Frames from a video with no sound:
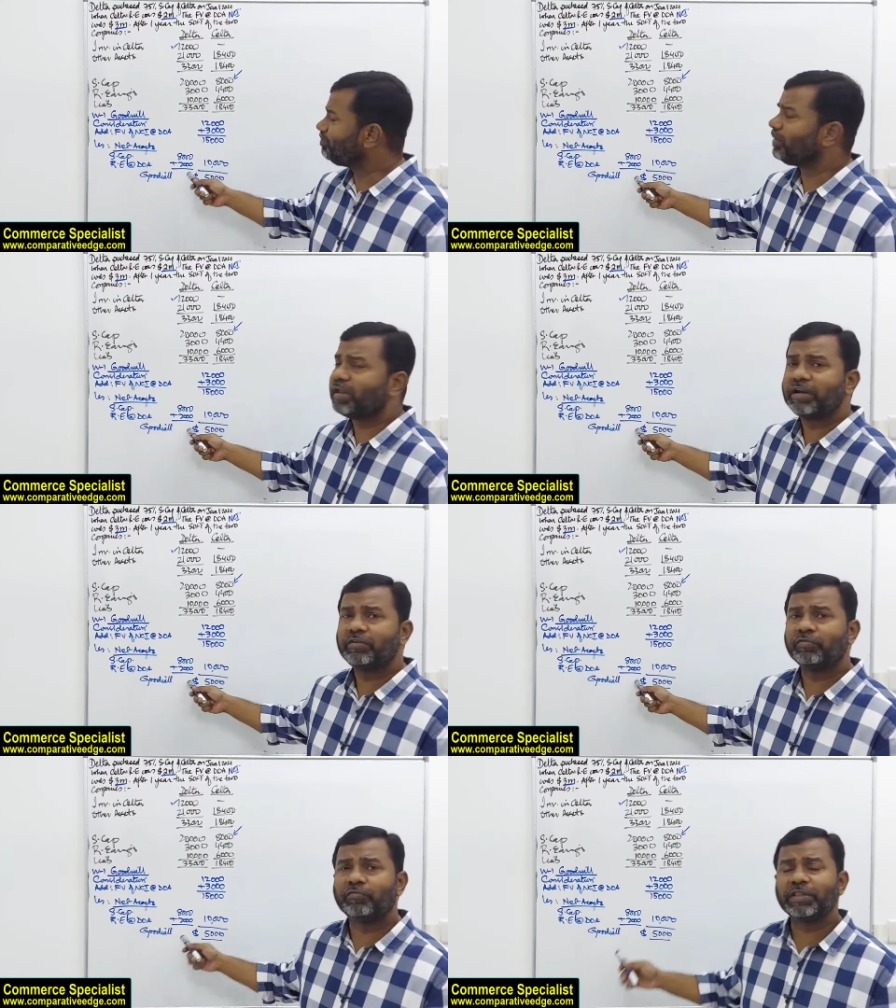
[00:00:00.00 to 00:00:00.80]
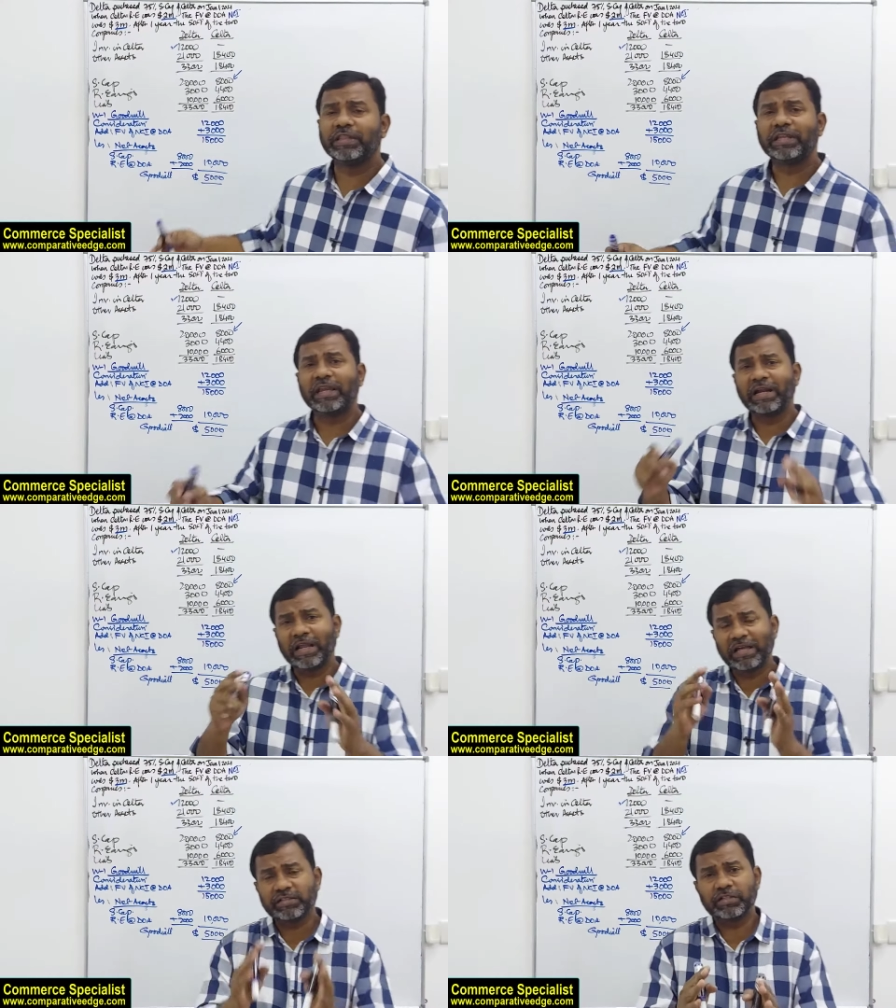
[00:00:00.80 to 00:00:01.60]
compare it with the
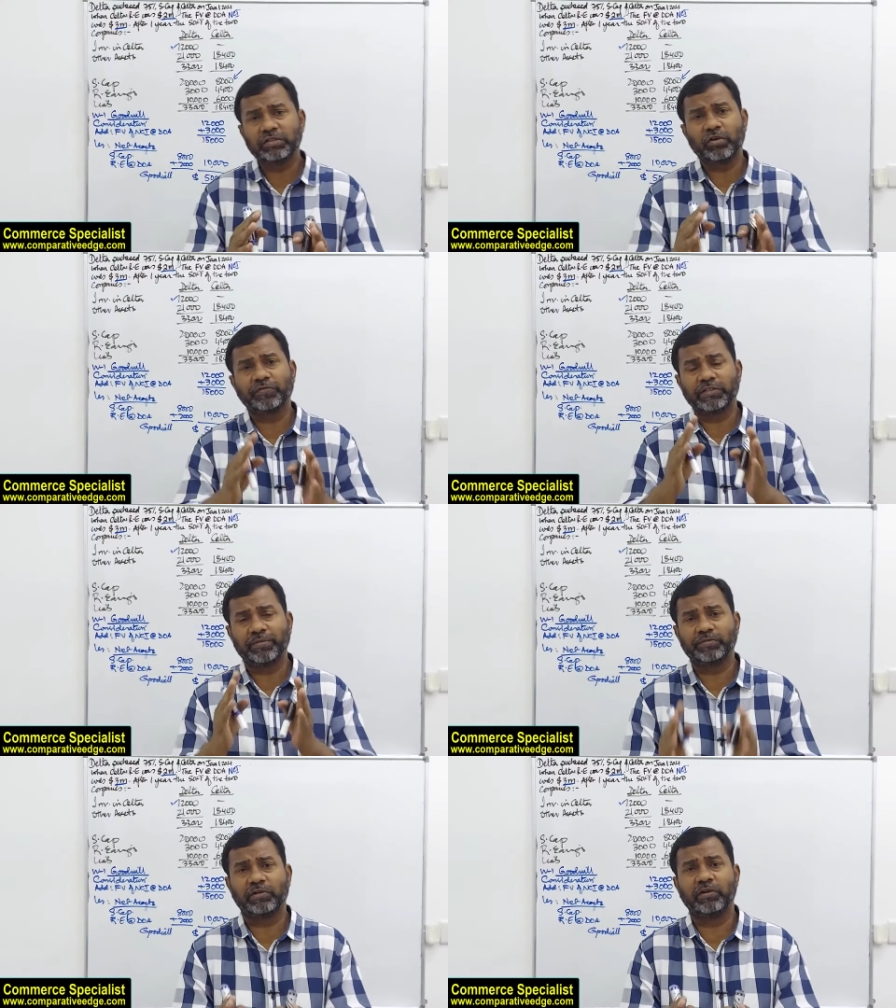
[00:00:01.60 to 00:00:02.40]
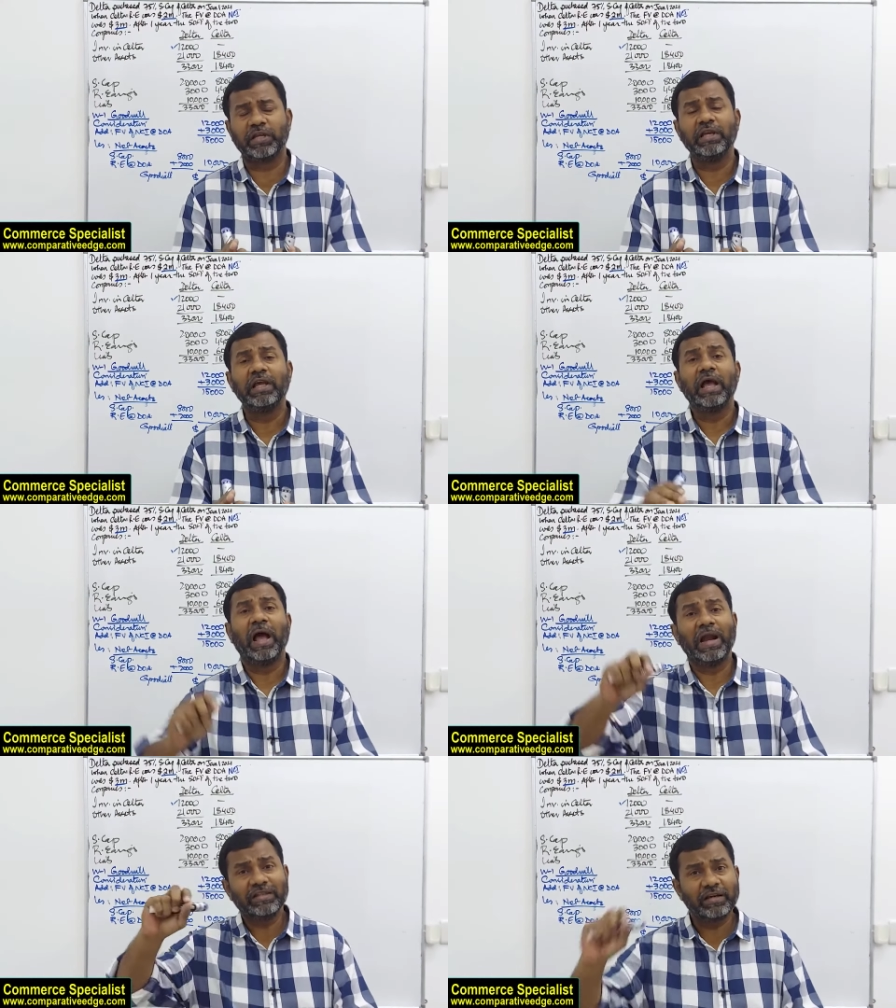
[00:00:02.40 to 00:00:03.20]
net assets of subsidiary
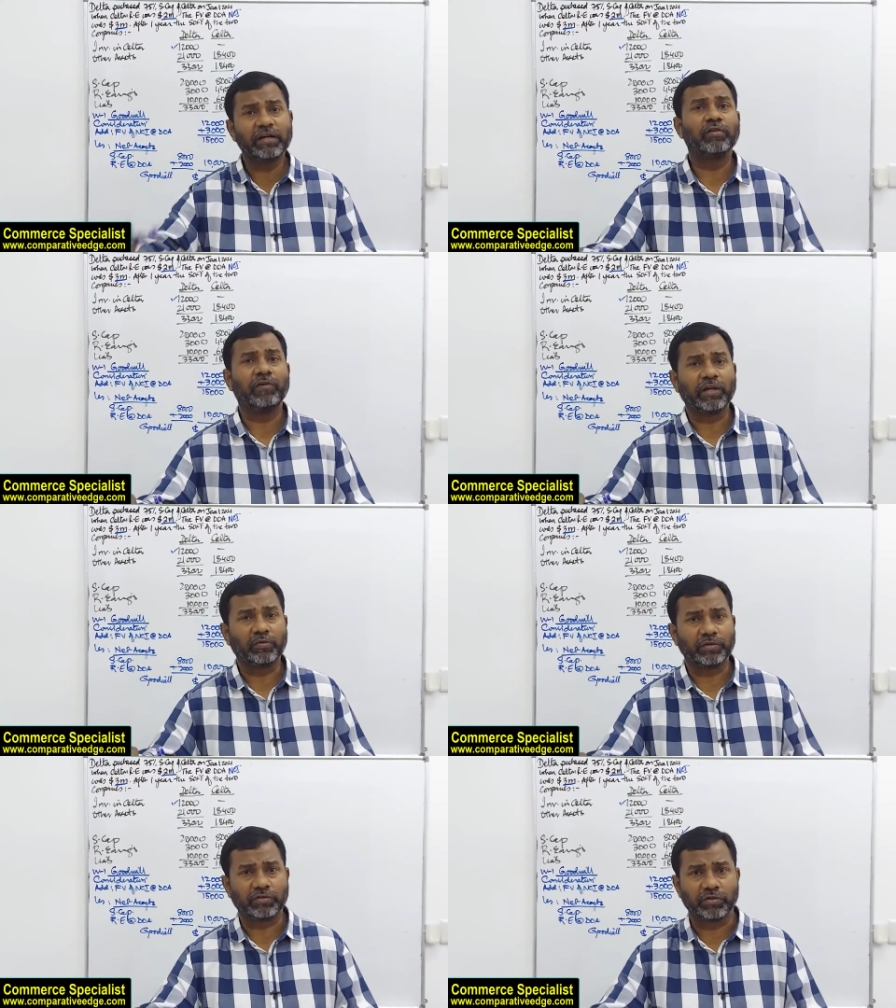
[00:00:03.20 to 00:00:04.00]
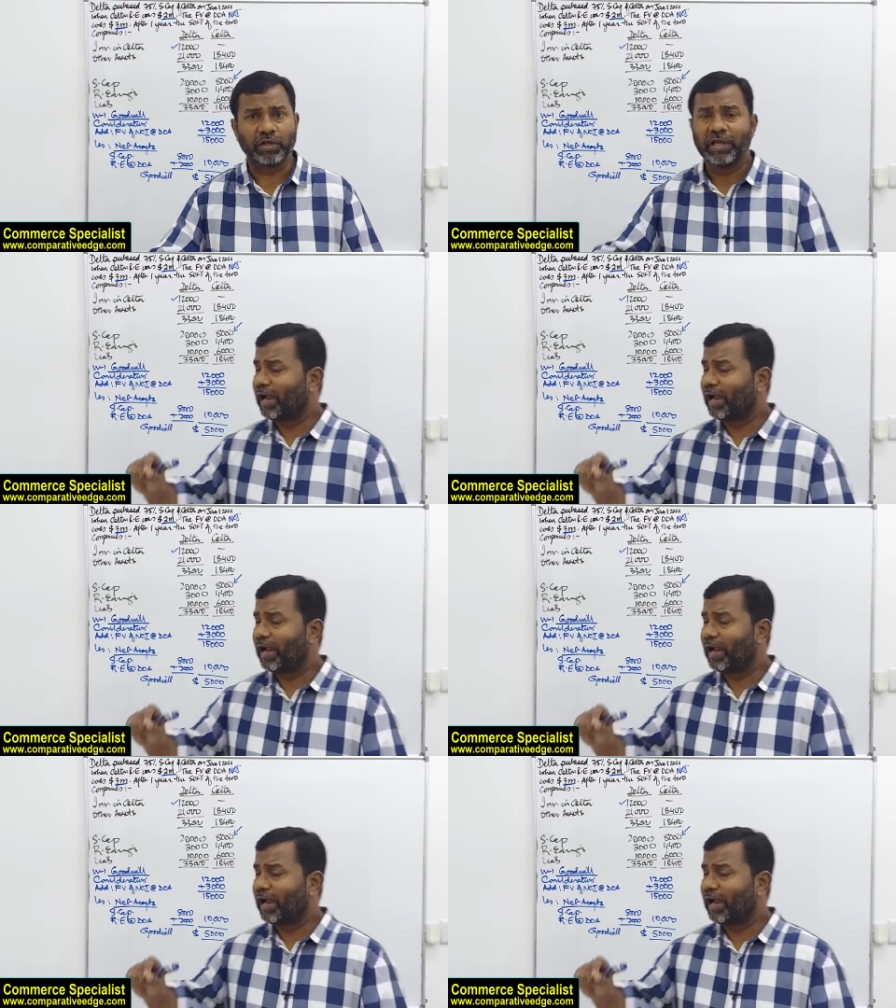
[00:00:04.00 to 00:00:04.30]
at the date of acquisition.